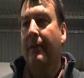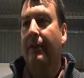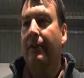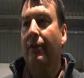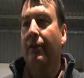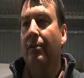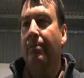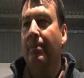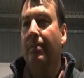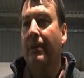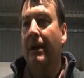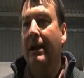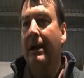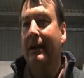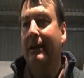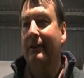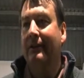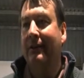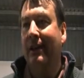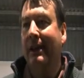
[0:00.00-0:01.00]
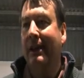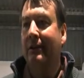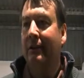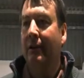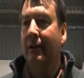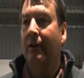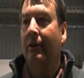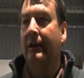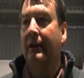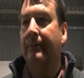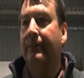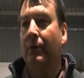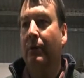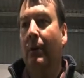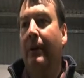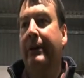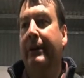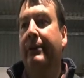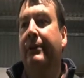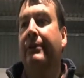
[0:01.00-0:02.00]
The supermarkets tend to like them
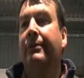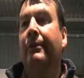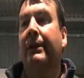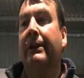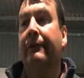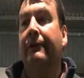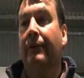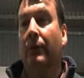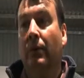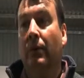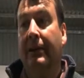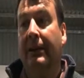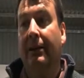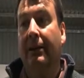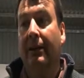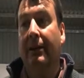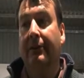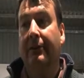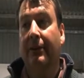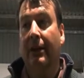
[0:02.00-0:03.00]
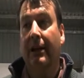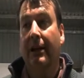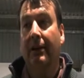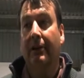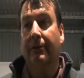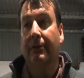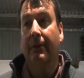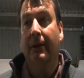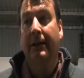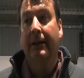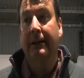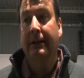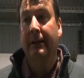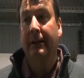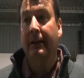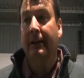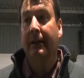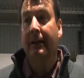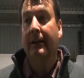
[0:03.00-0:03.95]
20 to 24 kilos carcass weight.